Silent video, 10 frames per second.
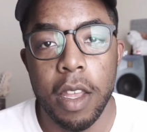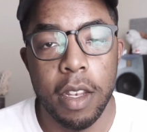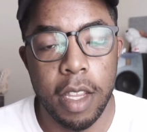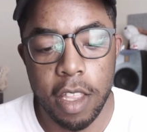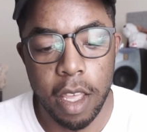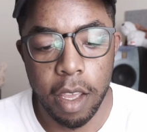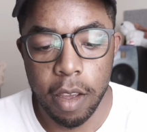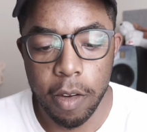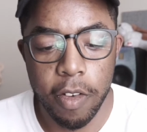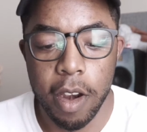
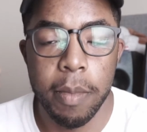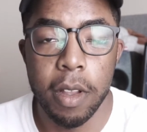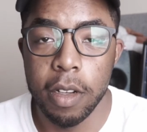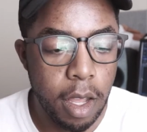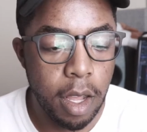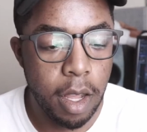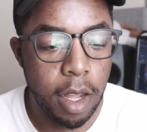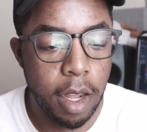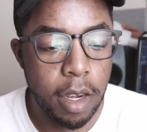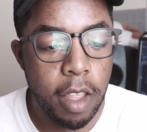DJing or trying to build.
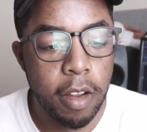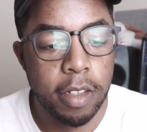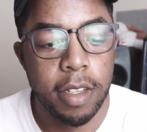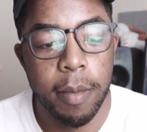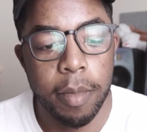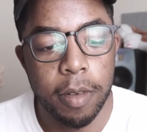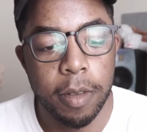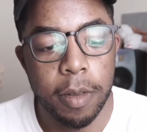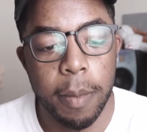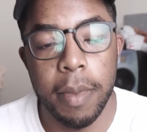Another
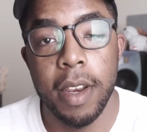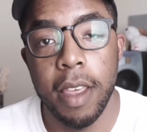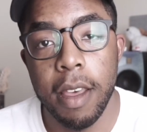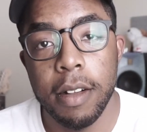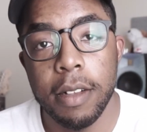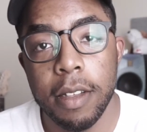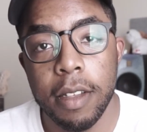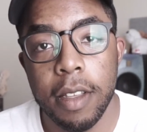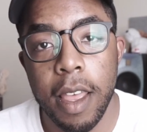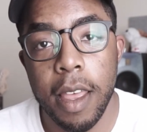example, Benny L
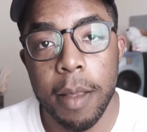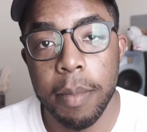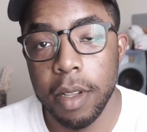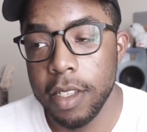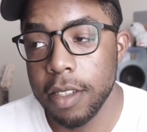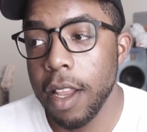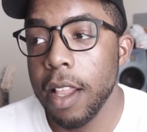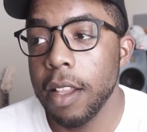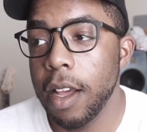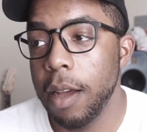and Police in
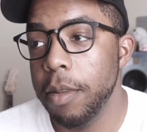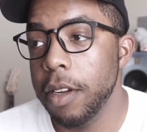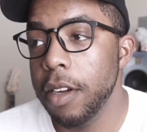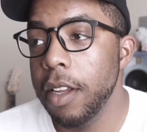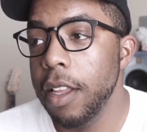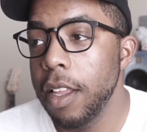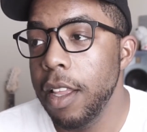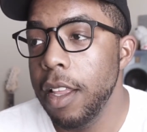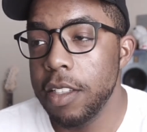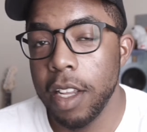Helicopter.
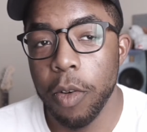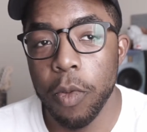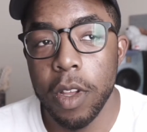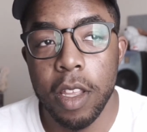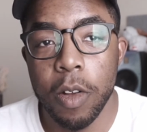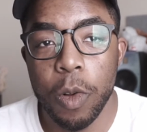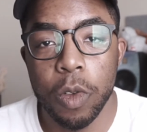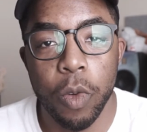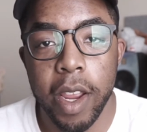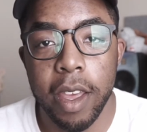It's like a really
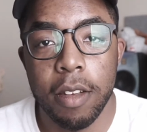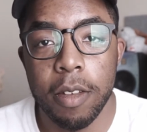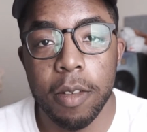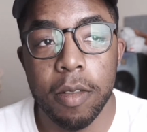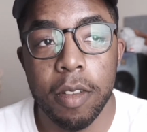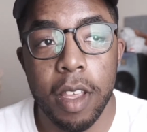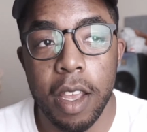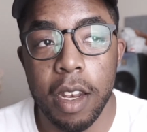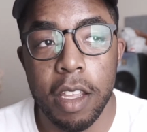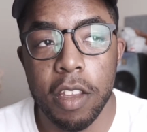old reggae tune,
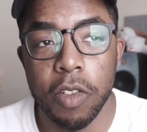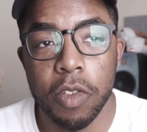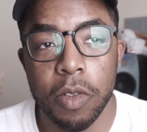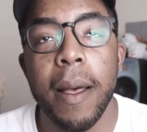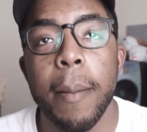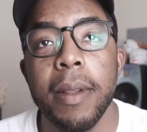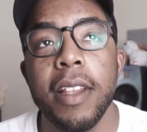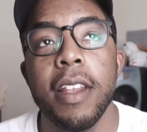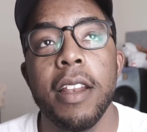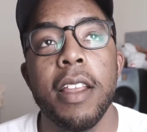and he just
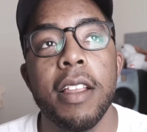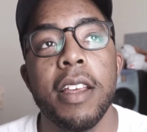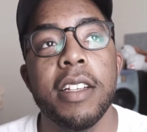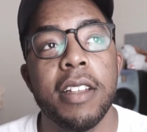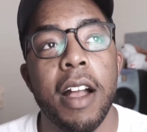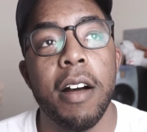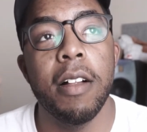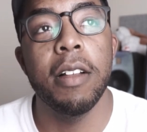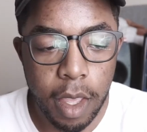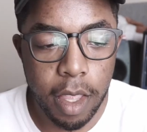blended it into his
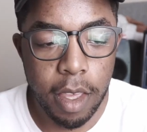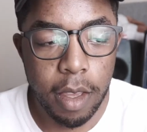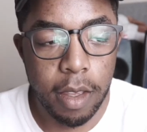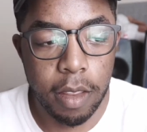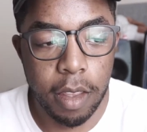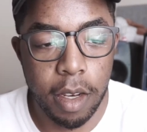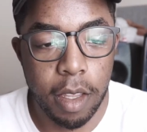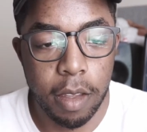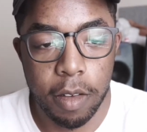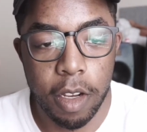style, and yeah, then
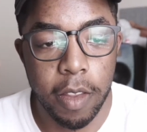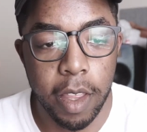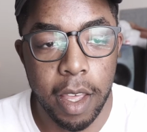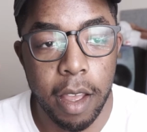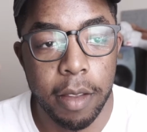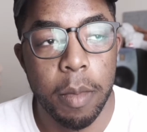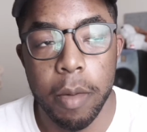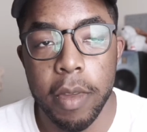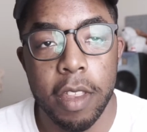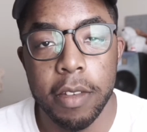it, they got
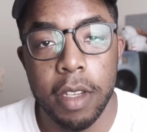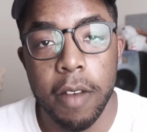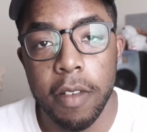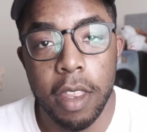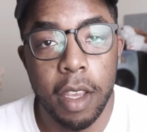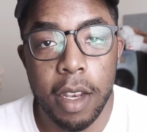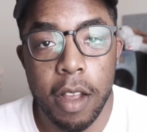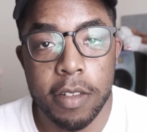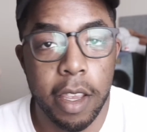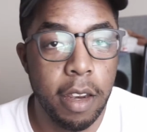permissions and everything, and now
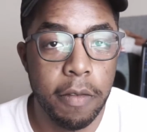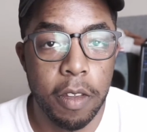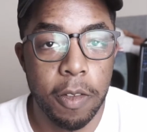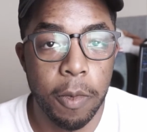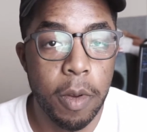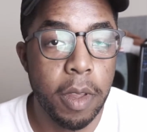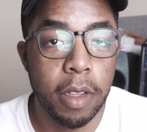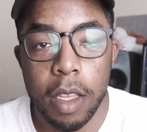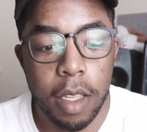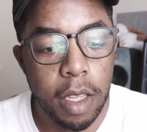it's like an official
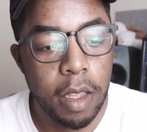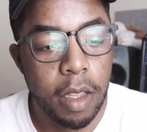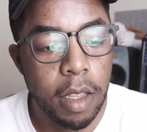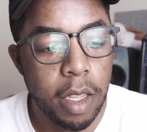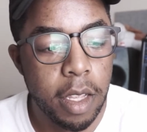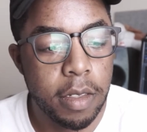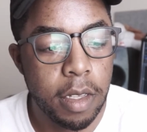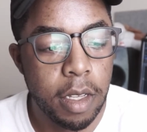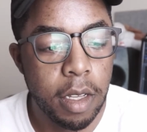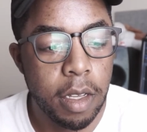remix. Yeah, that's
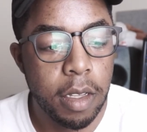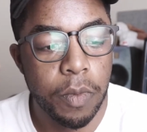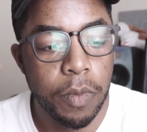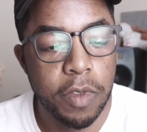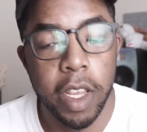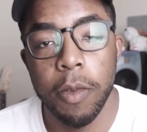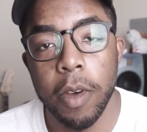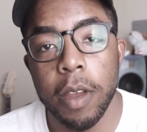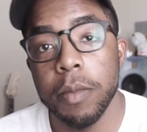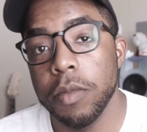the second way.
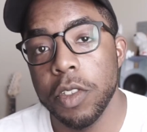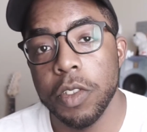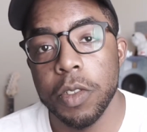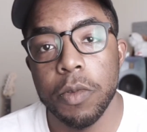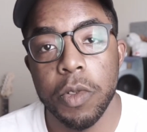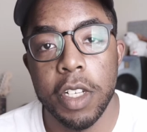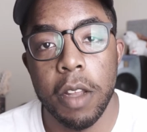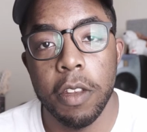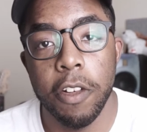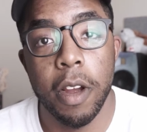Just switch out
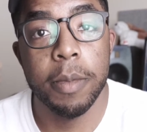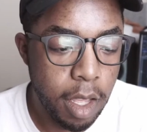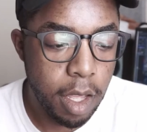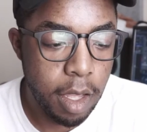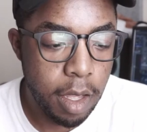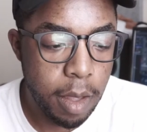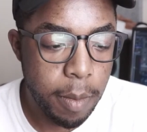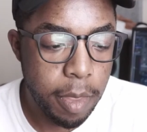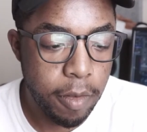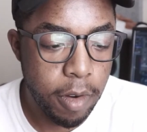the drops.
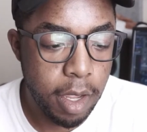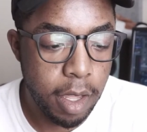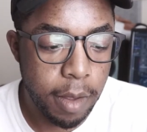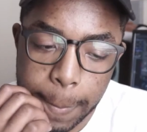3.